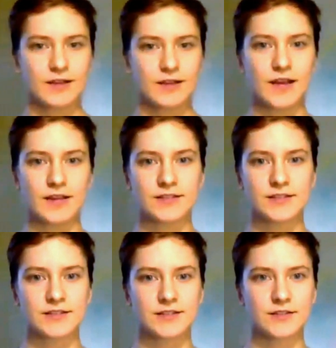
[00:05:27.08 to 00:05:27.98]

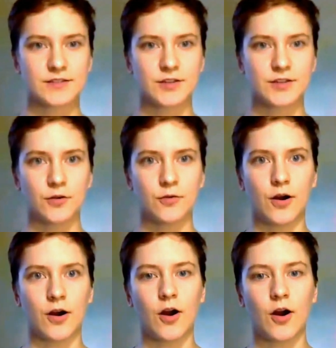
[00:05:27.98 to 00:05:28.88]
Yes.
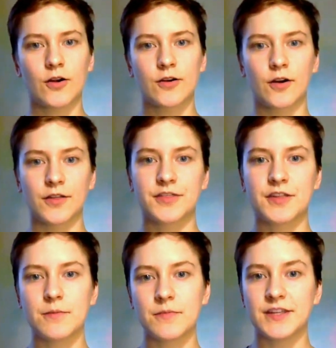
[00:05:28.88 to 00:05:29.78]
So our
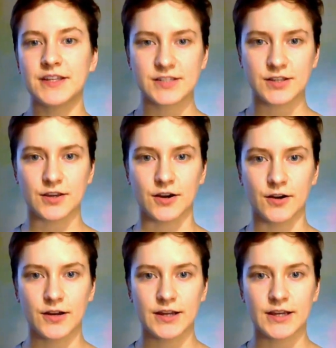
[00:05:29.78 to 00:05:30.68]
theme this
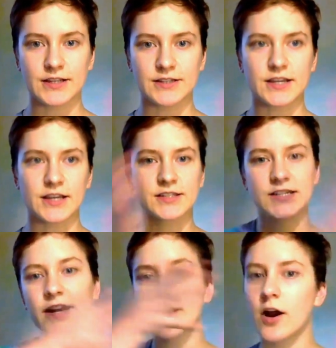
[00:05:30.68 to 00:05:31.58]
year is
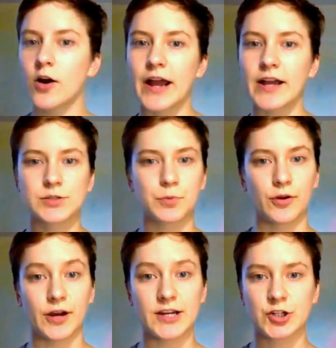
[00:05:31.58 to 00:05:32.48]
extending our
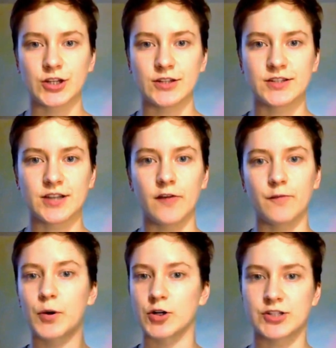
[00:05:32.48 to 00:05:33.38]
explorations
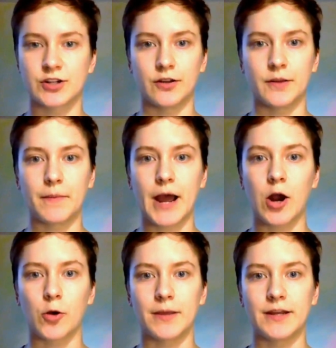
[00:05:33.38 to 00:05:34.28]
of personal
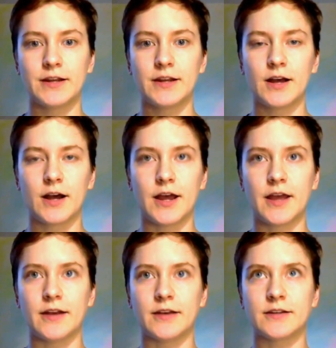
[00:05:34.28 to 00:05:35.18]
empowerment
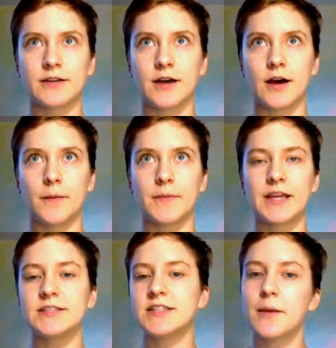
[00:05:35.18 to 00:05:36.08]
and
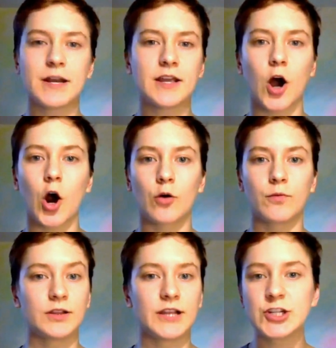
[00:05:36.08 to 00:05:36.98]
examining our
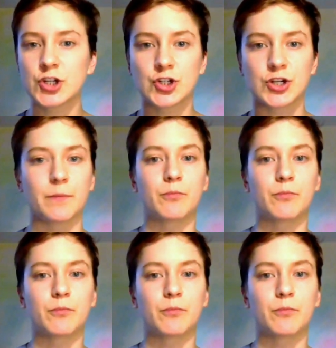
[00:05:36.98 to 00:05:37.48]
relationship